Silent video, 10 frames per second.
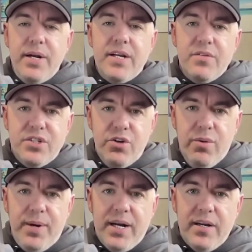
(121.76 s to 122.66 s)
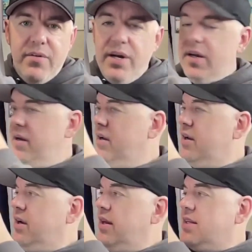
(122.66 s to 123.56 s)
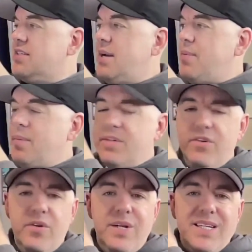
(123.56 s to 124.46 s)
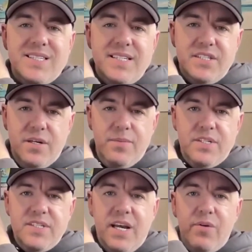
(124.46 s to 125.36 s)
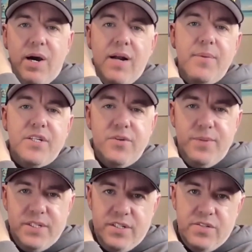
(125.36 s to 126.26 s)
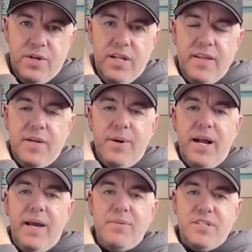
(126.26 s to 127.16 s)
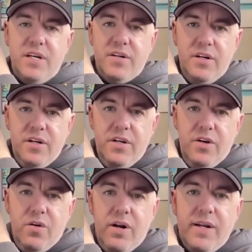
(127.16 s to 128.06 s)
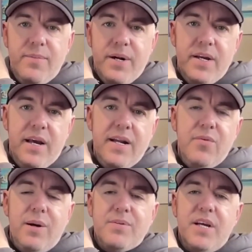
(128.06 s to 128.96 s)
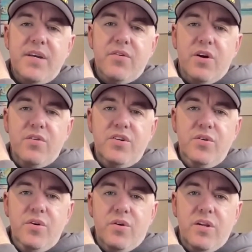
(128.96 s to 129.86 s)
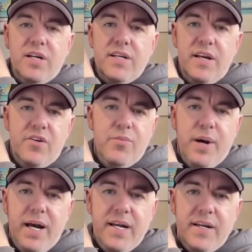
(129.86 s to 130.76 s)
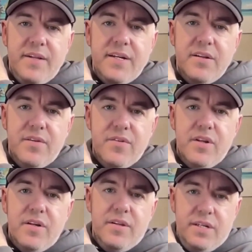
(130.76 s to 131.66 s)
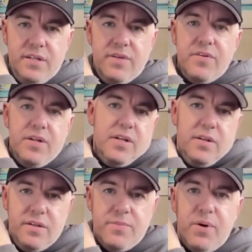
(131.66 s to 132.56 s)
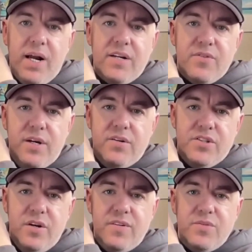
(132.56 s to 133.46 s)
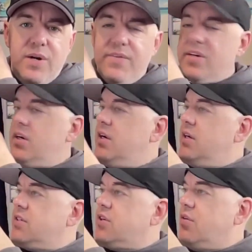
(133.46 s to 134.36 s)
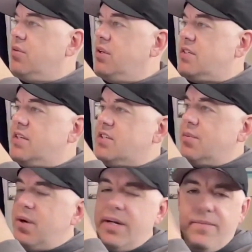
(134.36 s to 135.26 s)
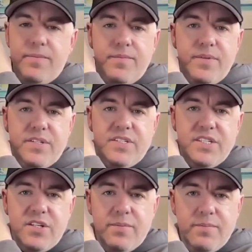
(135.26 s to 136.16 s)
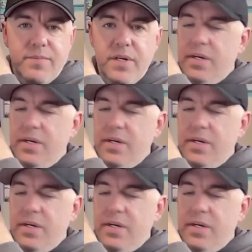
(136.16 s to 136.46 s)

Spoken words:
money goes to your pocket, right? And then step number two, you need a system. This is how you automate your business, right? Think about Amazon or anybody, any website you go to, you click and you buy, and they deliver the product, right, or service, whatever. So the system, right? The system.